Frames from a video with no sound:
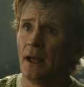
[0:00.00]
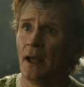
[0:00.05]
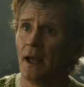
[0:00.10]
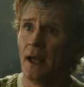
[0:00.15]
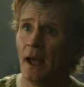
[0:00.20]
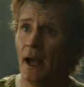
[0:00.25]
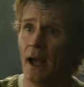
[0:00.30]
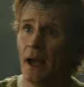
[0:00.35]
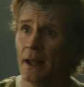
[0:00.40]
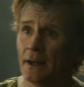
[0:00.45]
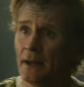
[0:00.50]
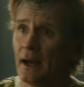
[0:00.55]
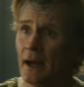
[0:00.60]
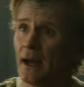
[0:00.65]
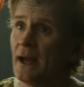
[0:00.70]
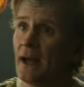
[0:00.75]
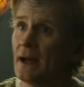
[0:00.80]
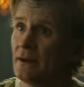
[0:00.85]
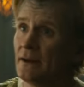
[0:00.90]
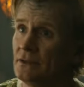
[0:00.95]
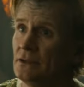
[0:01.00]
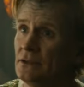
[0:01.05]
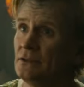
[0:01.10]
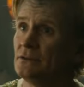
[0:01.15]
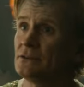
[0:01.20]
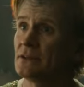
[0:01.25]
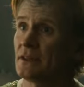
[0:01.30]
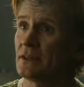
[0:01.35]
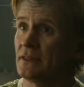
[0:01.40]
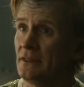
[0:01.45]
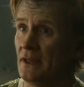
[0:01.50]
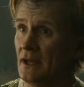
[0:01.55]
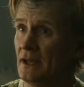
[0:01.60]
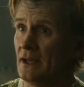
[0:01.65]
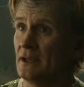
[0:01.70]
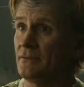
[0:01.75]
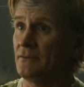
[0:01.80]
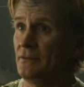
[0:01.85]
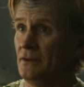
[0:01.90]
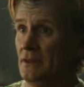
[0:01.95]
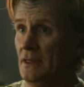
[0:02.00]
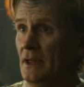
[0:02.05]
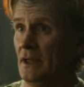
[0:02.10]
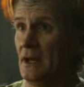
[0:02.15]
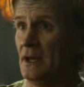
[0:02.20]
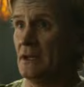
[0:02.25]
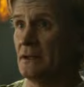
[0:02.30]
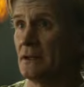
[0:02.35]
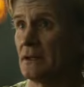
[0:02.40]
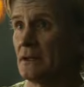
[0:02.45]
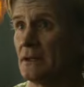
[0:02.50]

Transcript: thanks Anatard for giving him such clarity in recent